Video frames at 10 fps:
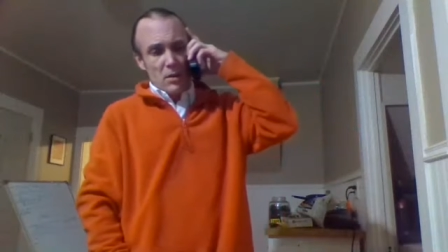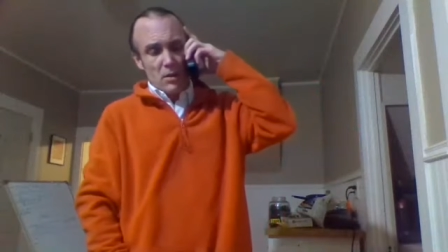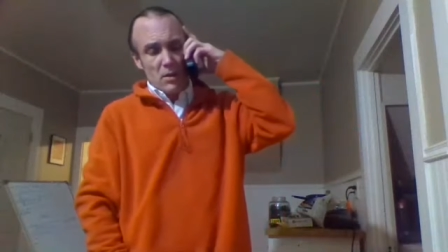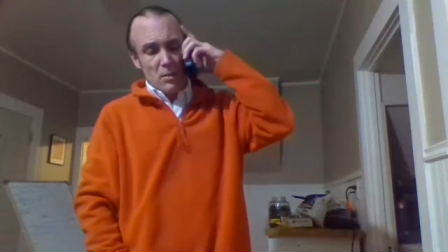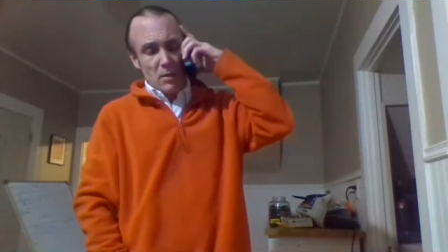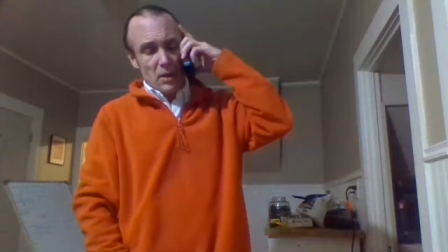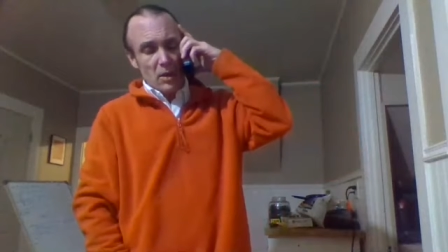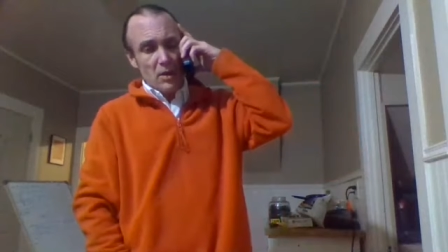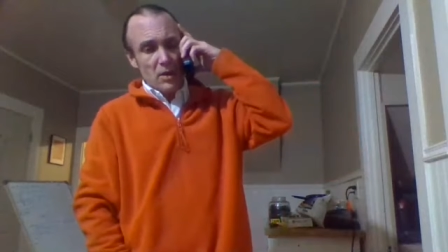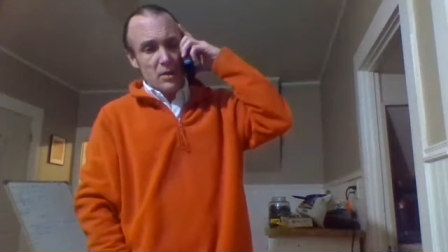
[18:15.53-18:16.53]
To be
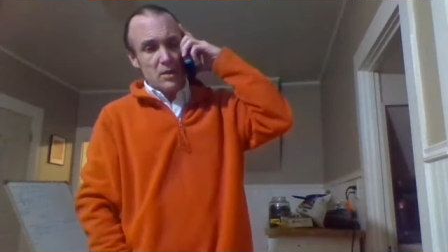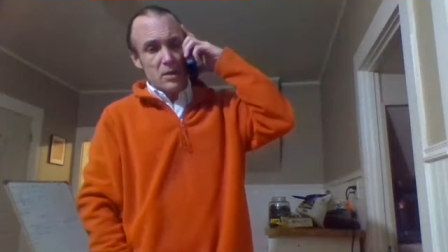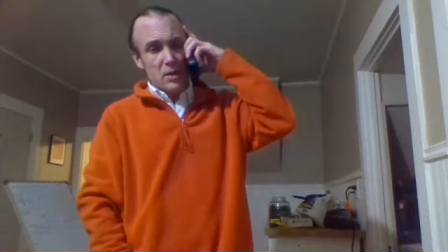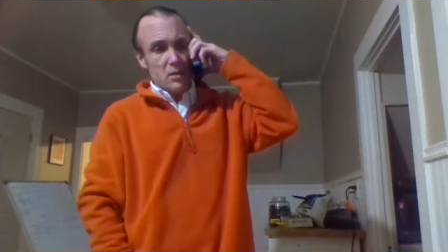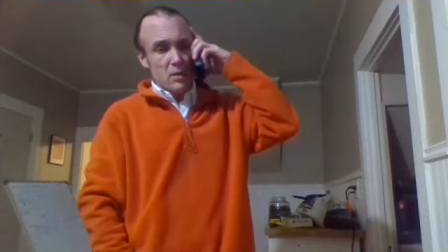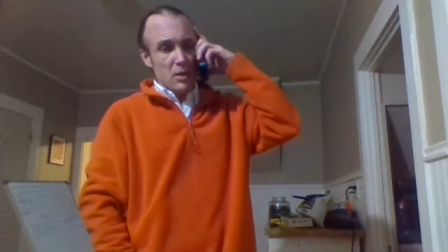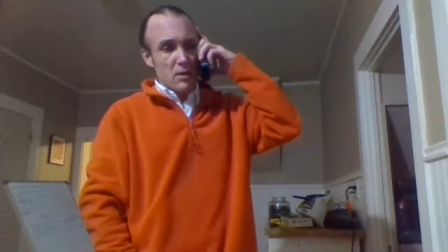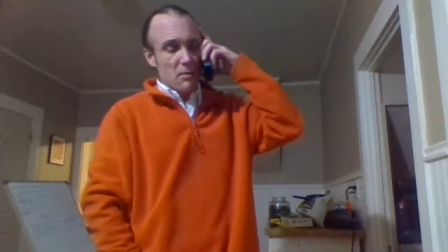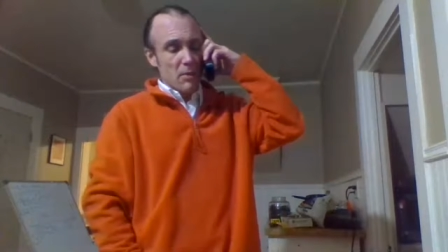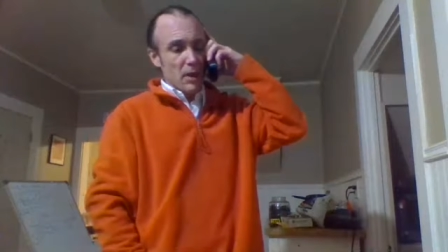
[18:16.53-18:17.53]
honest,
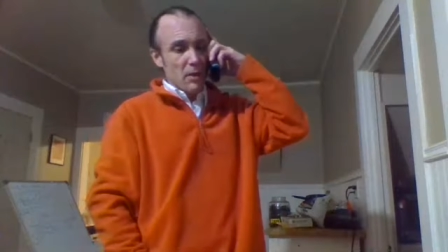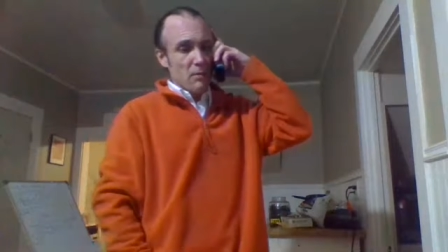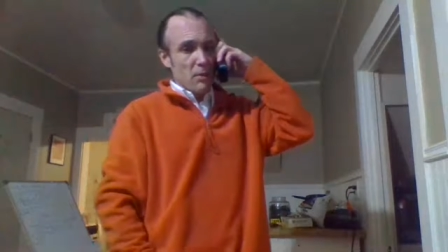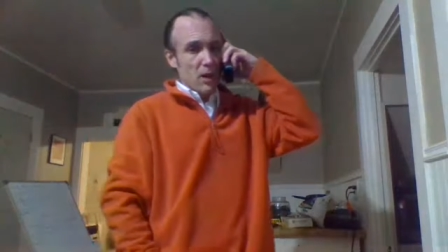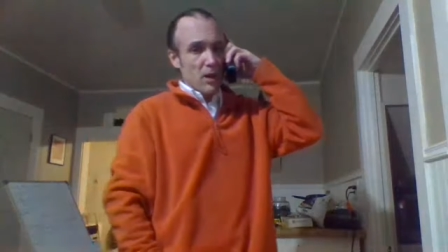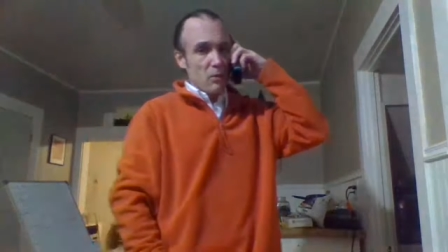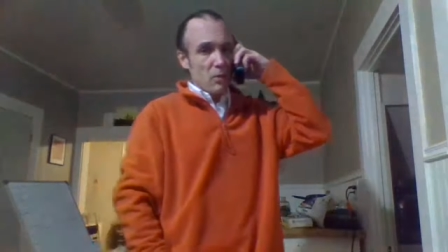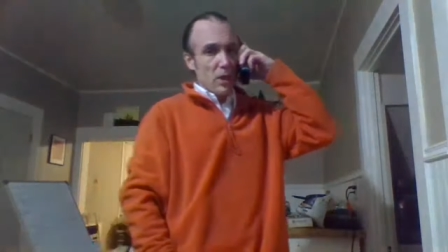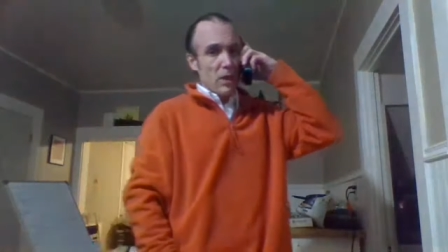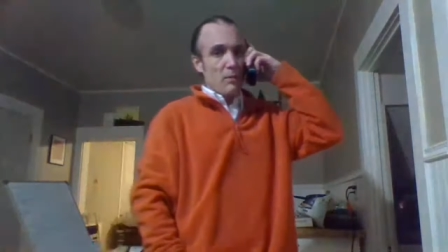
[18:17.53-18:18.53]
my
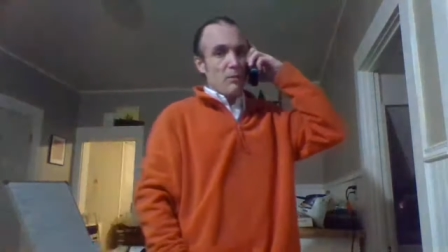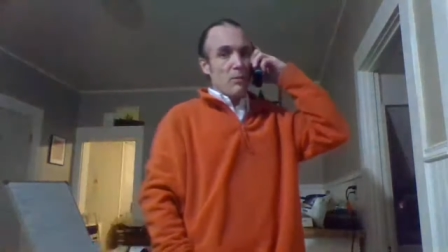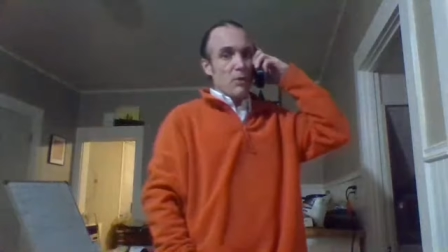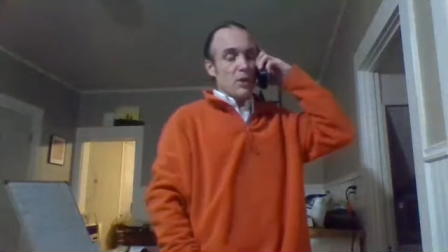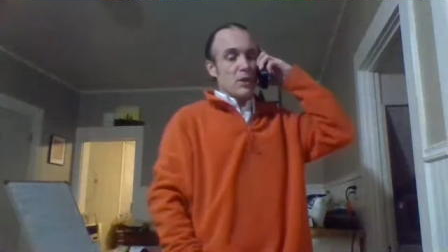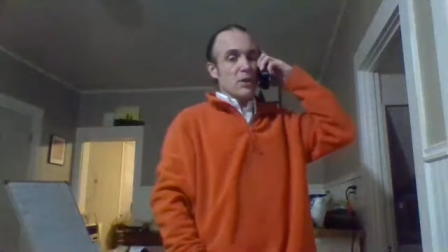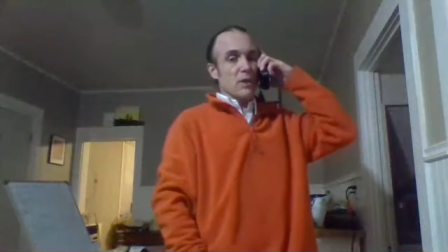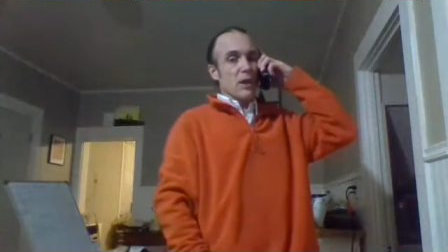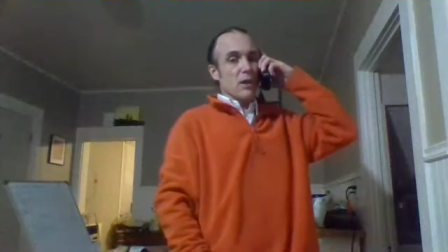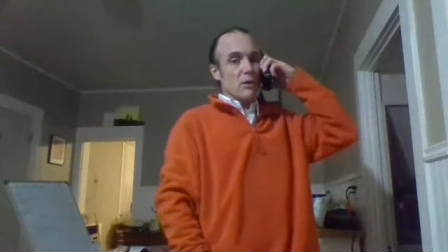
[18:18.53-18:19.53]
what I'm putting
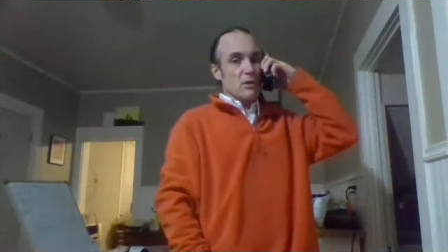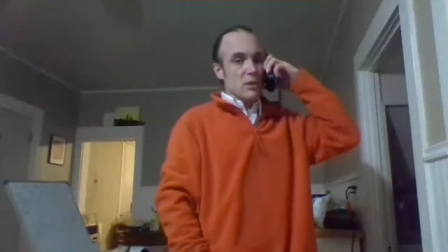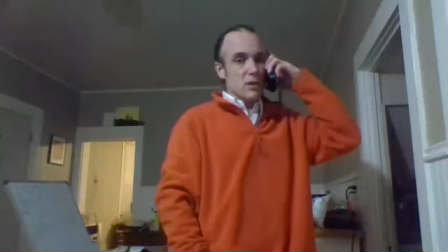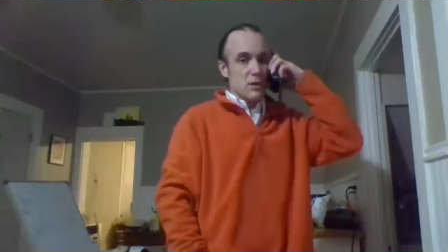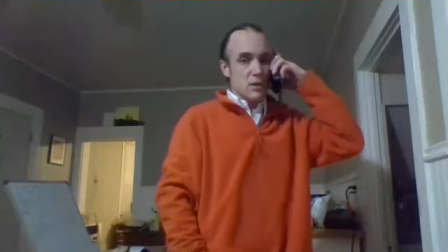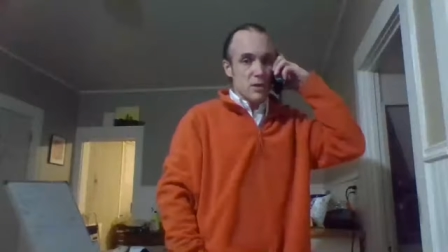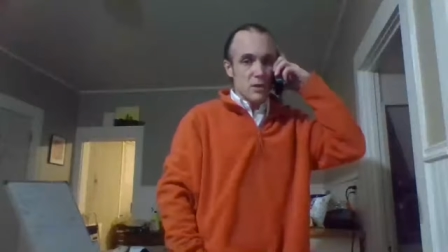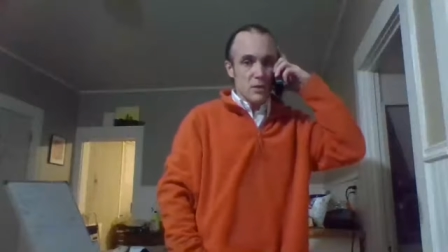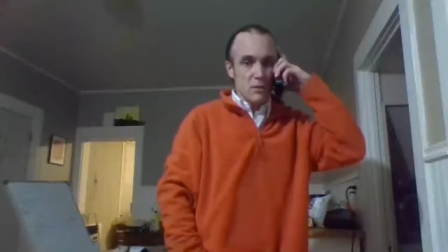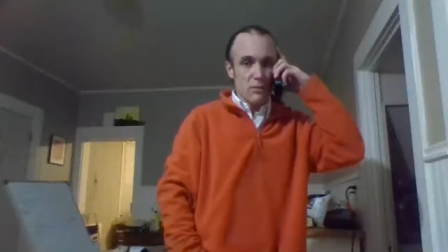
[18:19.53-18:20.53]
together is such a
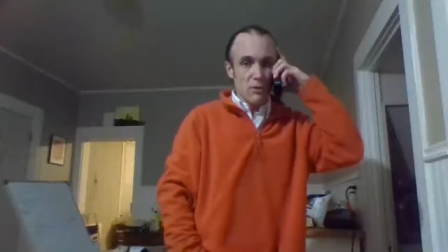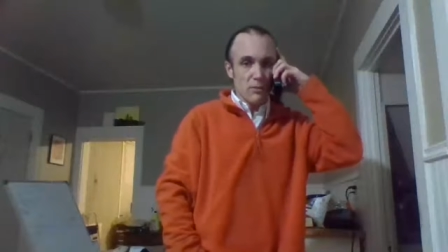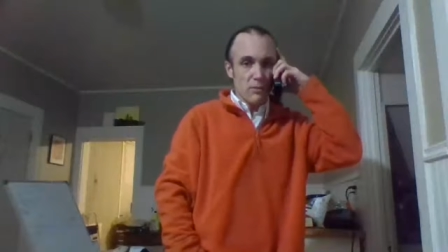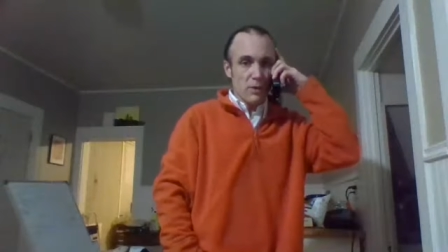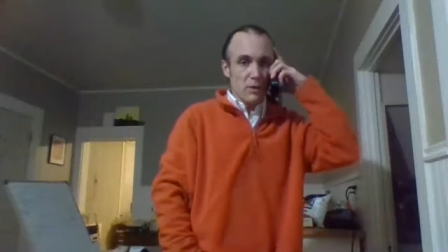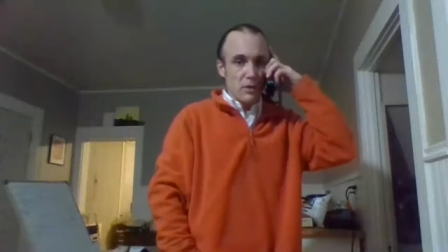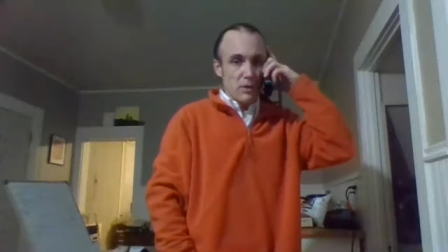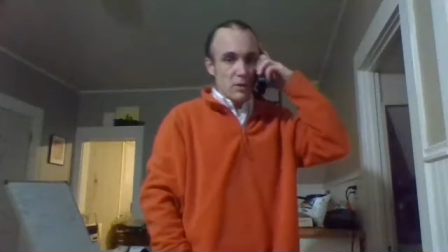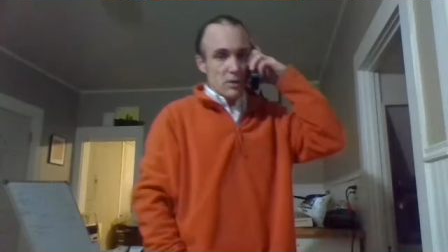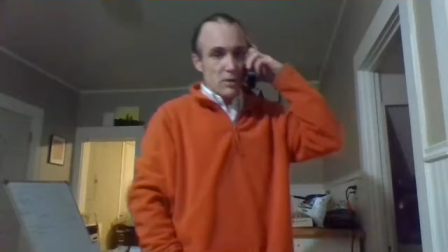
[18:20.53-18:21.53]
disappointment
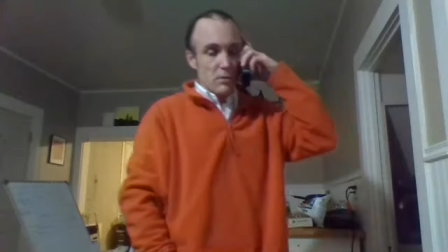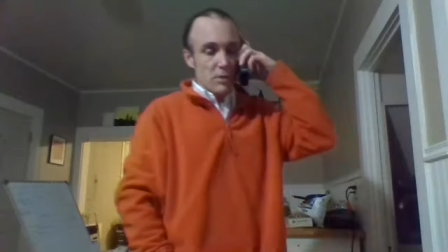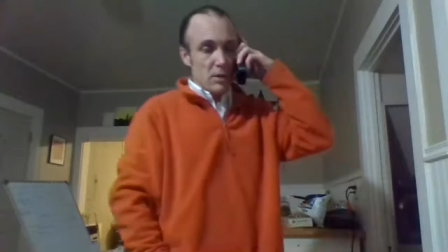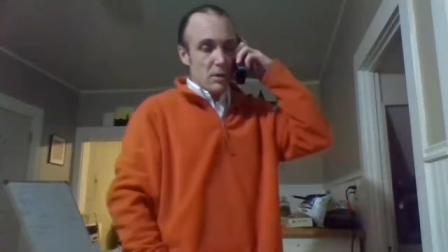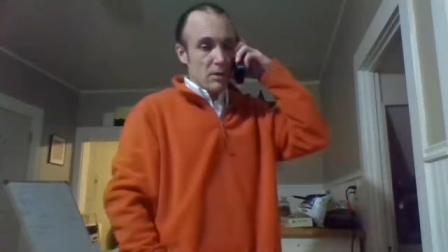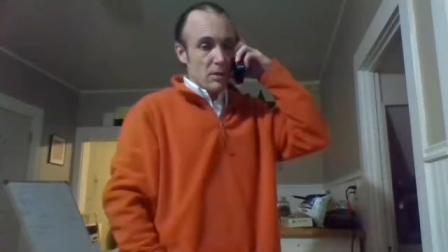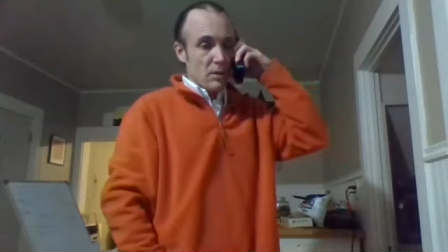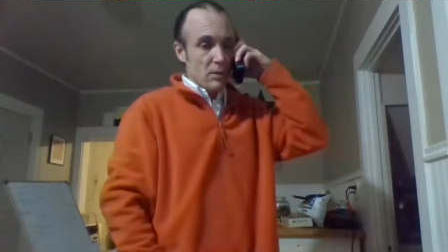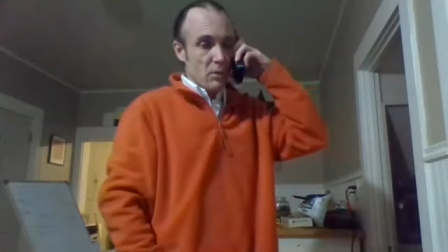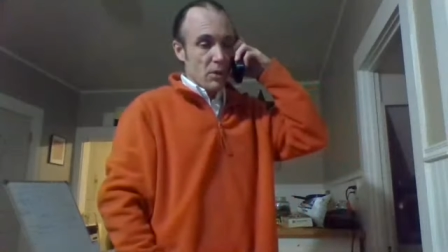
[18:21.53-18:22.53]
to be
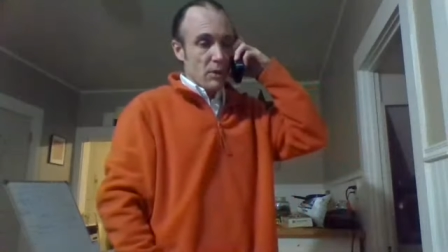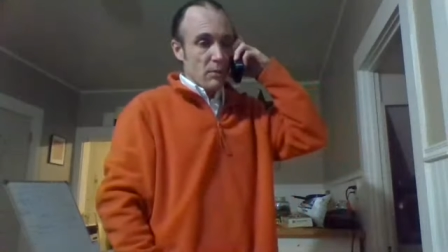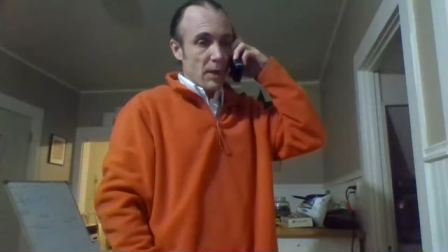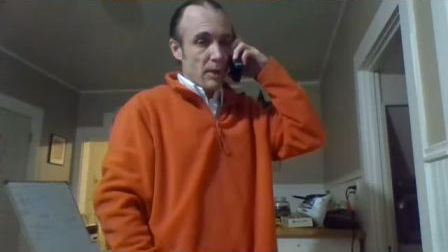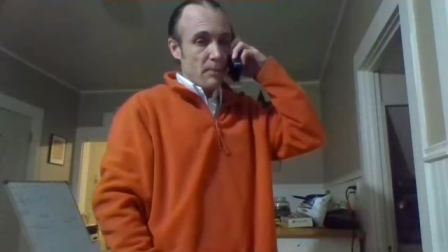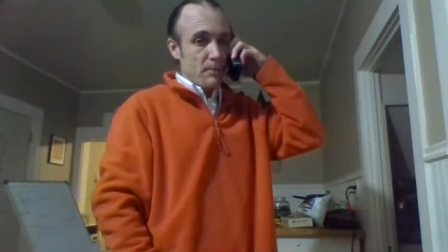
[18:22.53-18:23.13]
where I'm at.